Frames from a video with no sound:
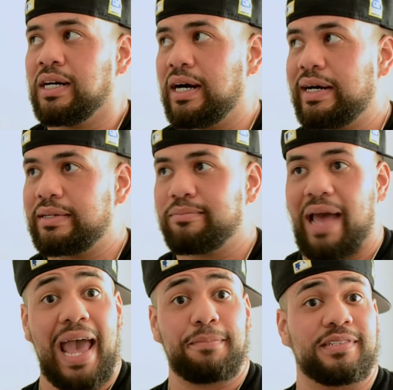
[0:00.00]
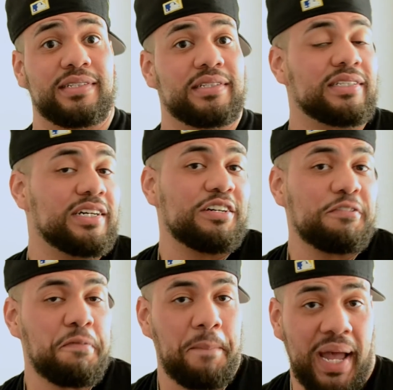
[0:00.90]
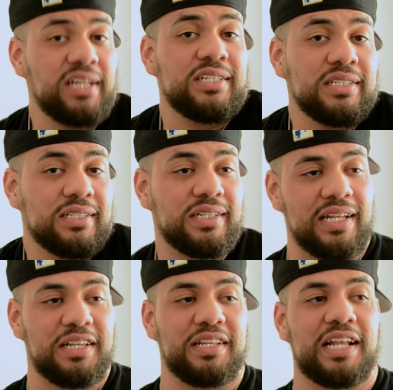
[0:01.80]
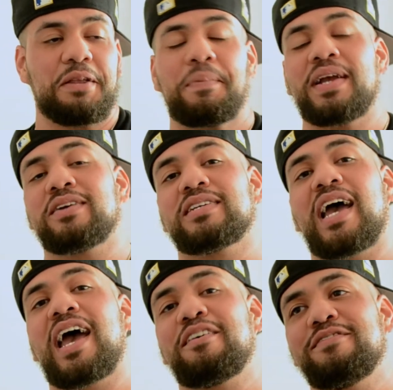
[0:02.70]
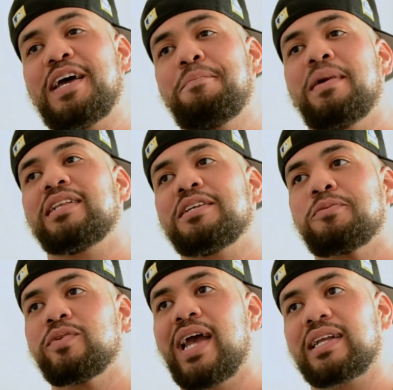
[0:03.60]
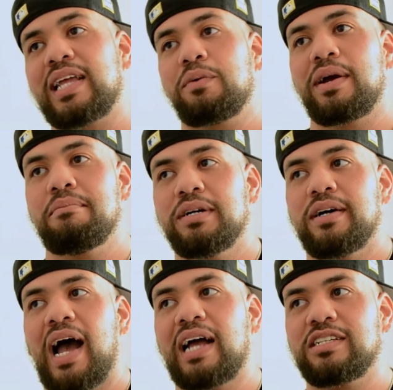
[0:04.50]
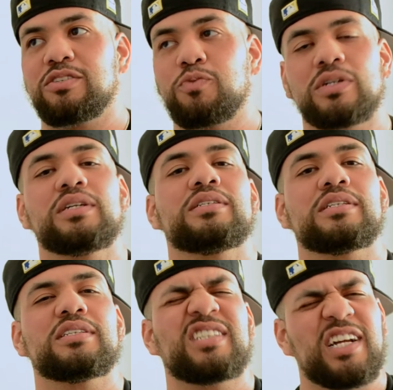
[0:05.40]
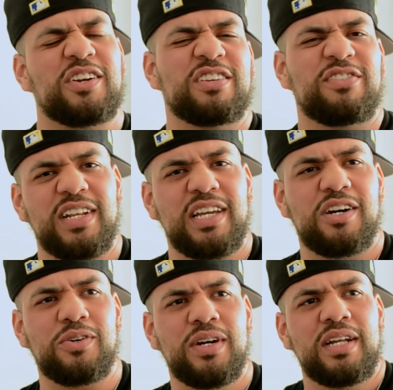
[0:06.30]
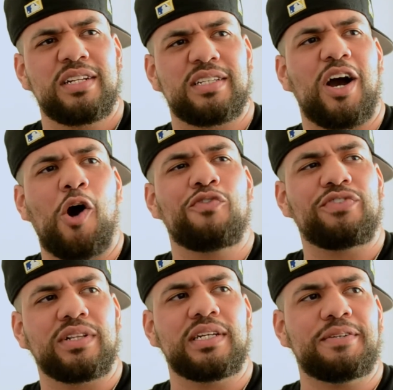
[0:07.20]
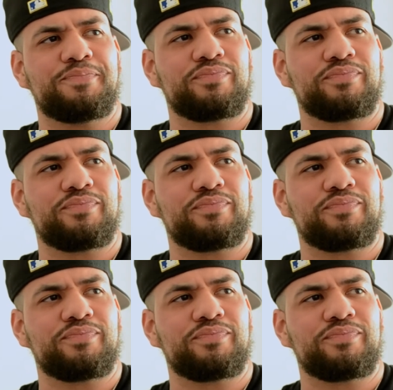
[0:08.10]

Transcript: absence of patience that the parents have that make them react that way. But I just wanted to share this video to hopefully